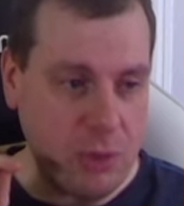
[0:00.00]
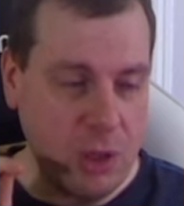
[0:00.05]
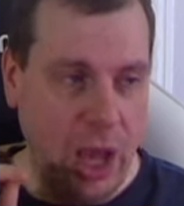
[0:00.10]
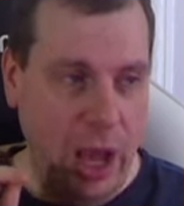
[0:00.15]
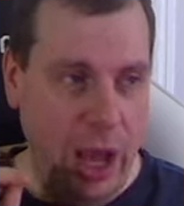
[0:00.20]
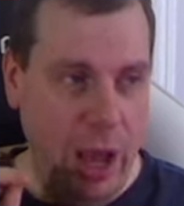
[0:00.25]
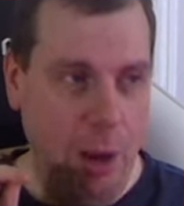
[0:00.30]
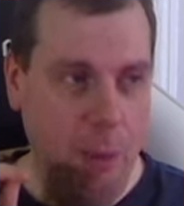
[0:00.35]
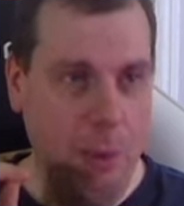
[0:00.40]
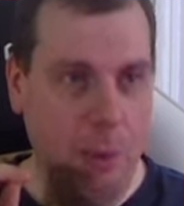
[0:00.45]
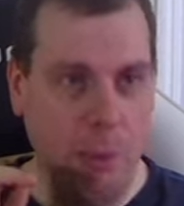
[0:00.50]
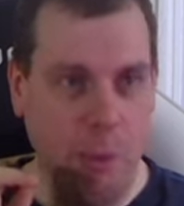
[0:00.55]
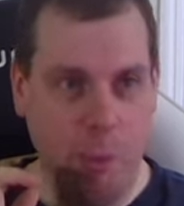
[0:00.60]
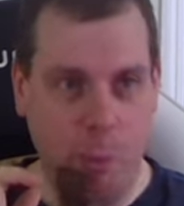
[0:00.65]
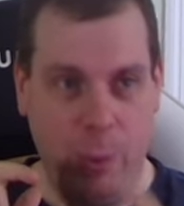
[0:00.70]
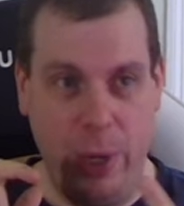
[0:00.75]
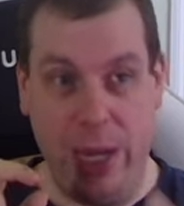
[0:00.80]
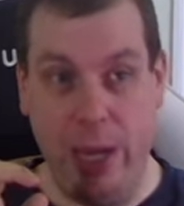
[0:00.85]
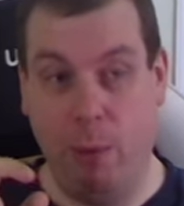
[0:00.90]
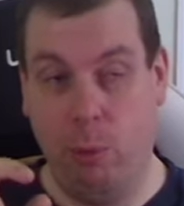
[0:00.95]
I
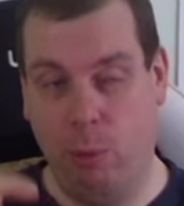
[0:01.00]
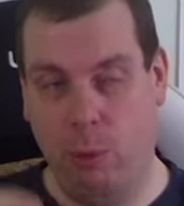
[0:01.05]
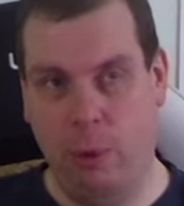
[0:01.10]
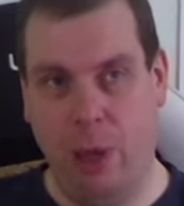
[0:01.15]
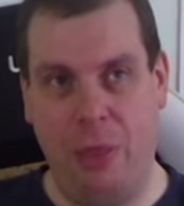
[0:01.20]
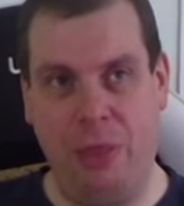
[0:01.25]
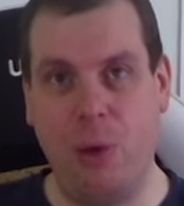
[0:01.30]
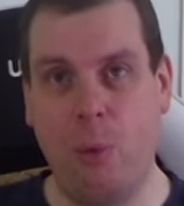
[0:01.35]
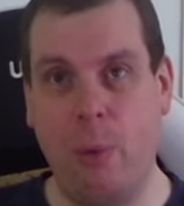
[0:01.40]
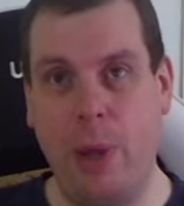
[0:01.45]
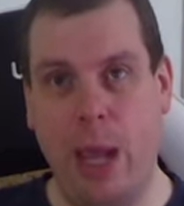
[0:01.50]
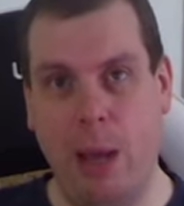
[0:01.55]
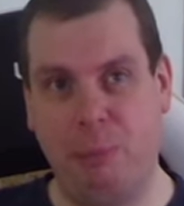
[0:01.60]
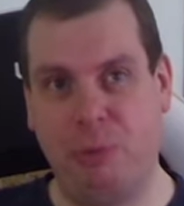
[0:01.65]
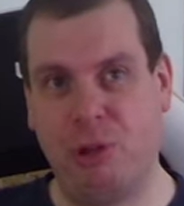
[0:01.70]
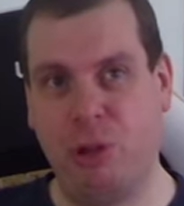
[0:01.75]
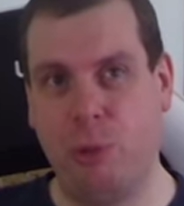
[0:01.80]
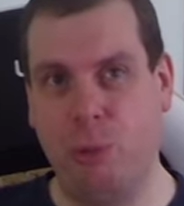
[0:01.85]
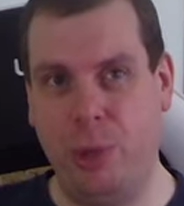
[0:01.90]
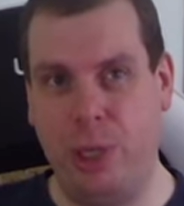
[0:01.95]
think we
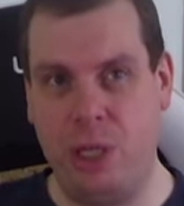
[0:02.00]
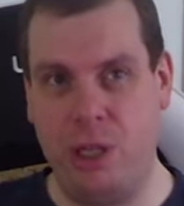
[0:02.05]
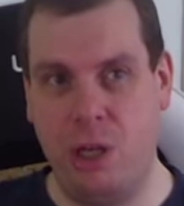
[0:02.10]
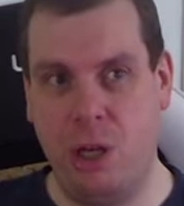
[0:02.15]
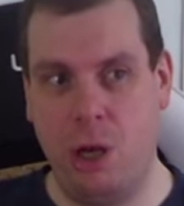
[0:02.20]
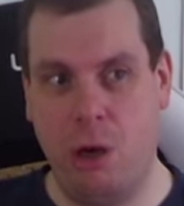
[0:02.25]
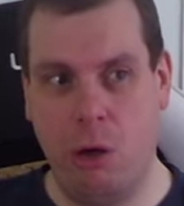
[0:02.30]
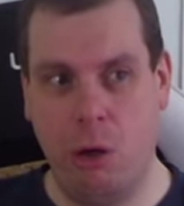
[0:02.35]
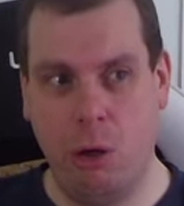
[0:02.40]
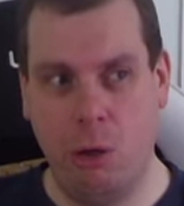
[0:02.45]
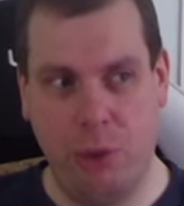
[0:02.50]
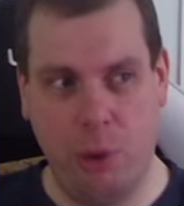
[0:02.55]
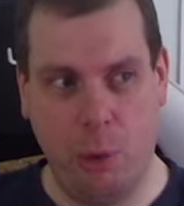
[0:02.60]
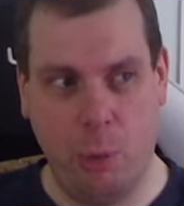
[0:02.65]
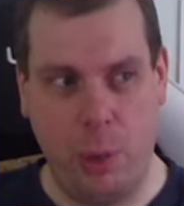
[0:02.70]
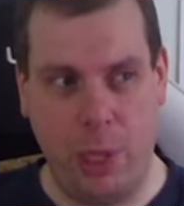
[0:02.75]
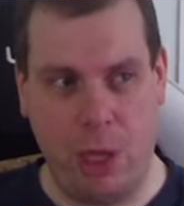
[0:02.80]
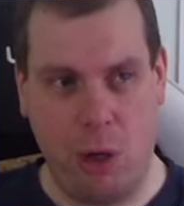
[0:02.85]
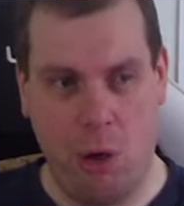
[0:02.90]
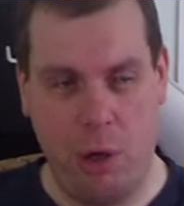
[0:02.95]
absolutely know that
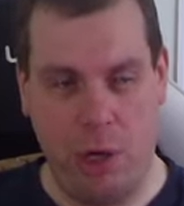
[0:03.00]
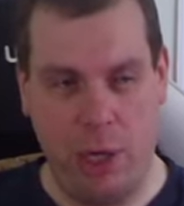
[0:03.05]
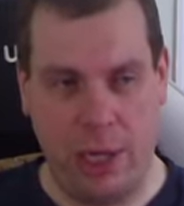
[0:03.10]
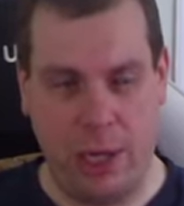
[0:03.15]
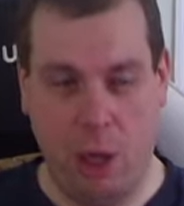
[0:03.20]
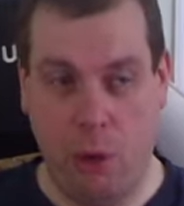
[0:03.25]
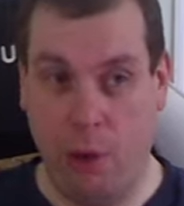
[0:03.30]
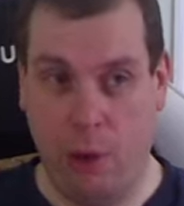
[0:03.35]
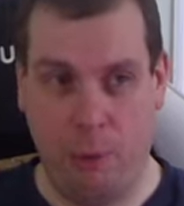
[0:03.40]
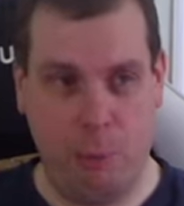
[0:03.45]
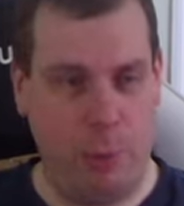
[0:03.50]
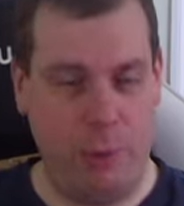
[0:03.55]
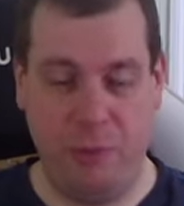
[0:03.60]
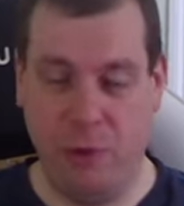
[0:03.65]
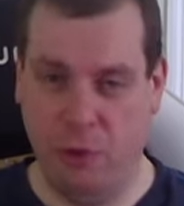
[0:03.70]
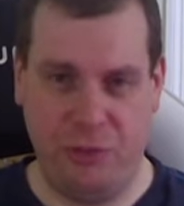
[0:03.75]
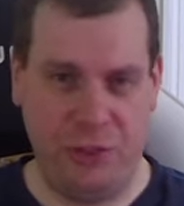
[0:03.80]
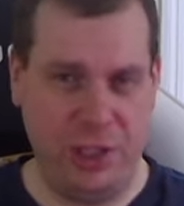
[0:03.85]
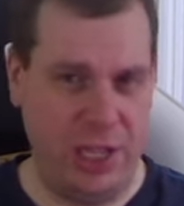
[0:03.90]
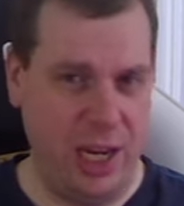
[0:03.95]
we're going to, although we've
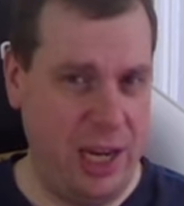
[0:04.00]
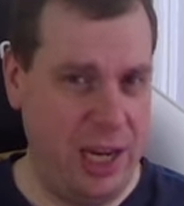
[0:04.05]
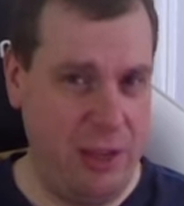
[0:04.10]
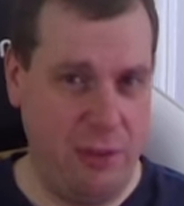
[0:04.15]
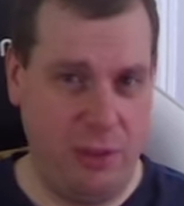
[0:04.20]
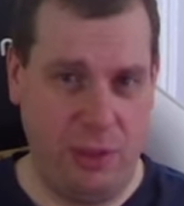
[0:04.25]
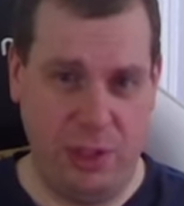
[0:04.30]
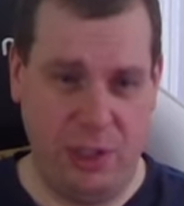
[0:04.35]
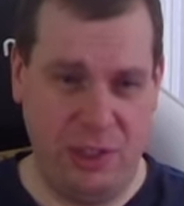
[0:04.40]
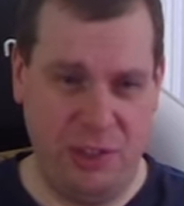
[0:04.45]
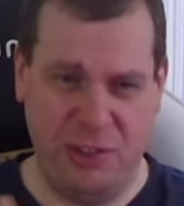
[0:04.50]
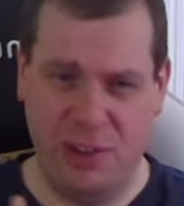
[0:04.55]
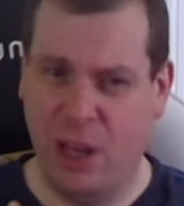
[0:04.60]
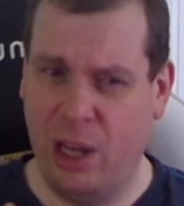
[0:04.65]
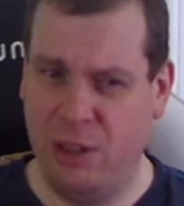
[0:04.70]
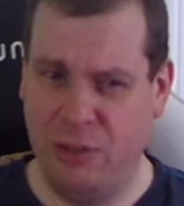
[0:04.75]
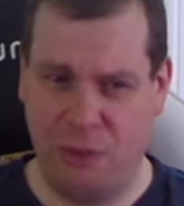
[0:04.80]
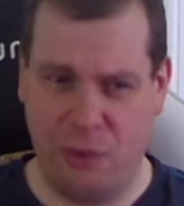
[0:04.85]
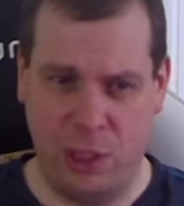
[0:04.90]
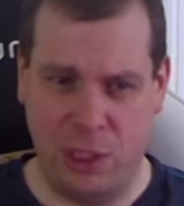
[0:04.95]
not seen any of the
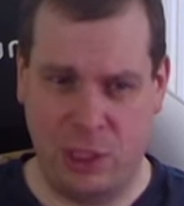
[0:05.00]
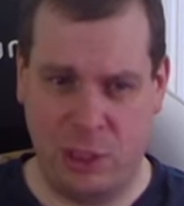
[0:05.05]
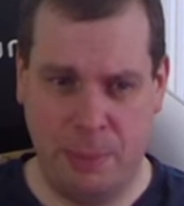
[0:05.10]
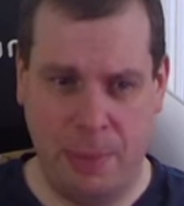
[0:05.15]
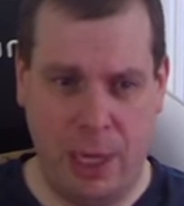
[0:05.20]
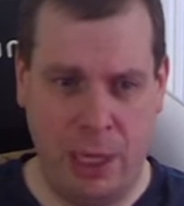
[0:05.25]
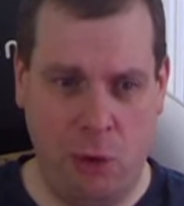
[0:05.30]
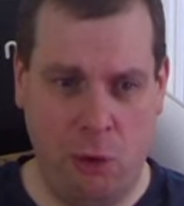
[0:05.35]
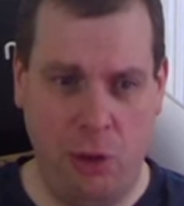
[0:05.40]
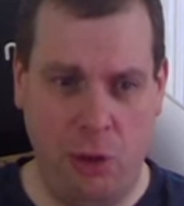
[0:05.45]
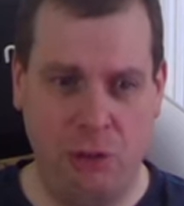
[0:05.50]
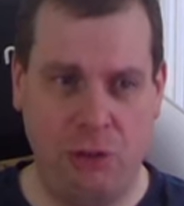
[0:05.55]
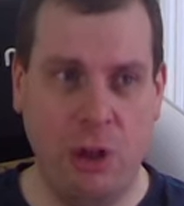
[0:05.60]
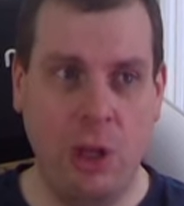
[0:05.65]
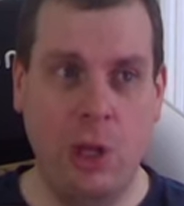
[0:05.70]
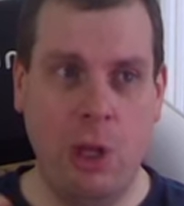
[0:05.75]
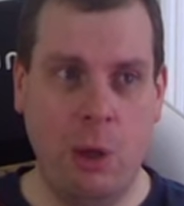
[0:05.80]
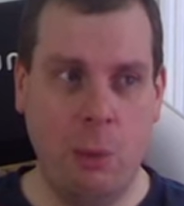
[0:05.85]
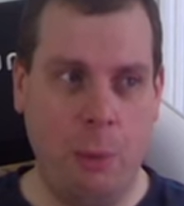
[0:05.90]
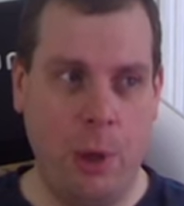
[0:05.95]
designs for it to my knowledge,
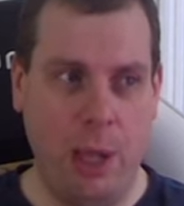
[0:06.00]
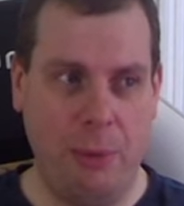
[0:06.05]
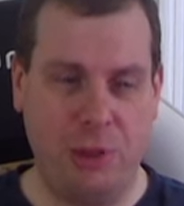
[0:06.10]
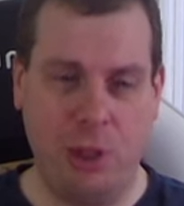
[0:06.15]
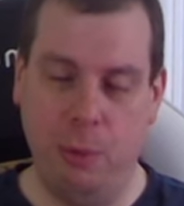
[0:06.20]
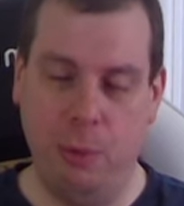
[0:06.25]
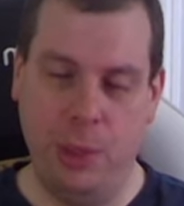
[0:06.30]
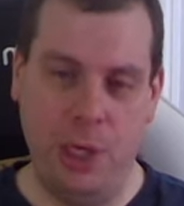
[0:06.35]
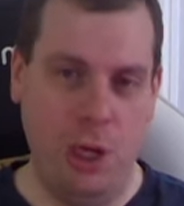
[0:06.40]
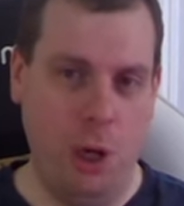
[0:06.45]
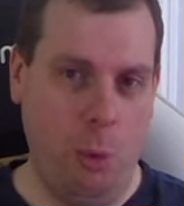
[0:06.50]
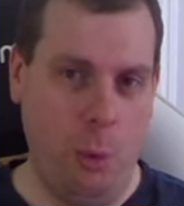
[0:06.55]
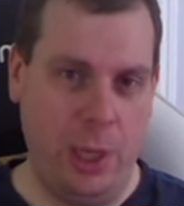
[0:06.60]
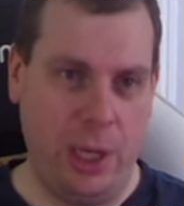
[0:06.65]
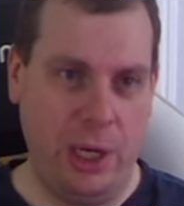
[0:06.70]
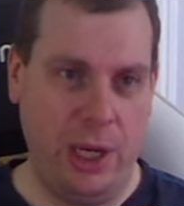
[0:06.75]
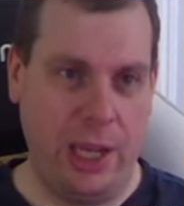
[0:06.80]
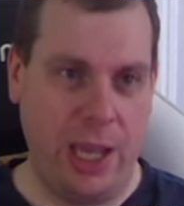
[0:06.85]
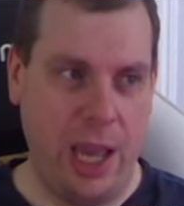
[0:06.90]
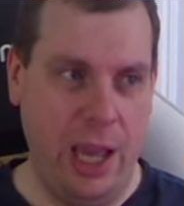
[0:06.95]
we absolutely know we're going
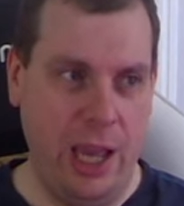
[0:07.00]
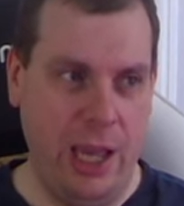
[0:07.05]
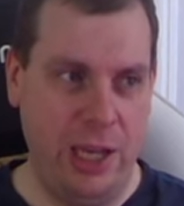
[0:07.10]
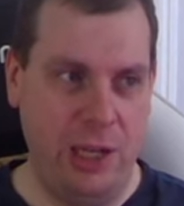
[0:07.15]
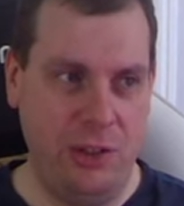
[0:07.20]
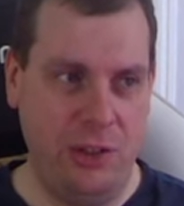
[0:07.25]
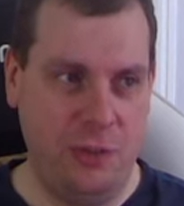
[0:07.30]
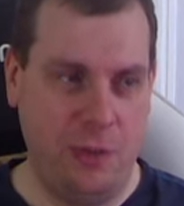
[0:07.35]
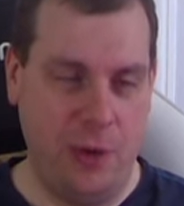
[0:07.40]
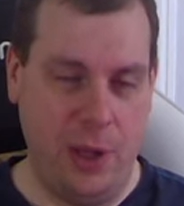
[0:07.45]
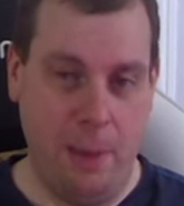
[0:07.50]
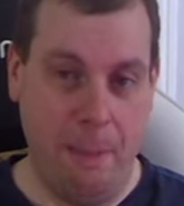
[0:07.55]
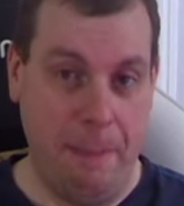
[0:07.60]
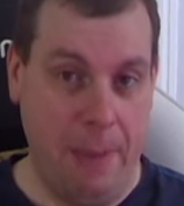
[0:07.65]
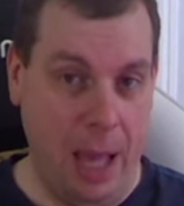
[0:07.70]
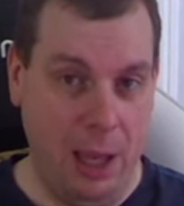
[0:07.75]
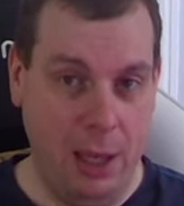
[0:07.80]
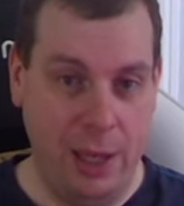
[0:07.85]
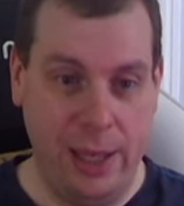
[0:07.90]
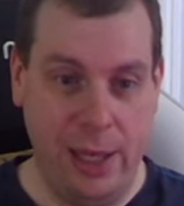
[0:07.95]
to get Inner Sphere
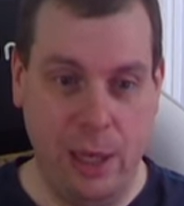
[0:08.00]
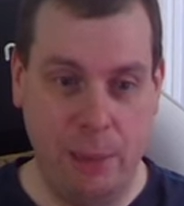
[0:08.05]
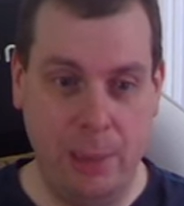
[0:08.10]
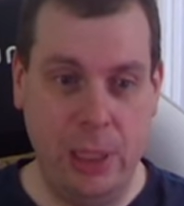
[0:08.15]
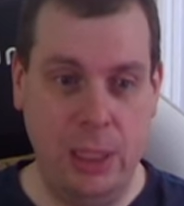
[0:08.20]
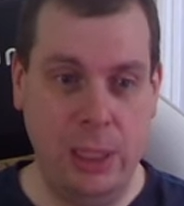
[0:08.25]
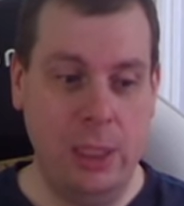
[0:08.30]
battle armor.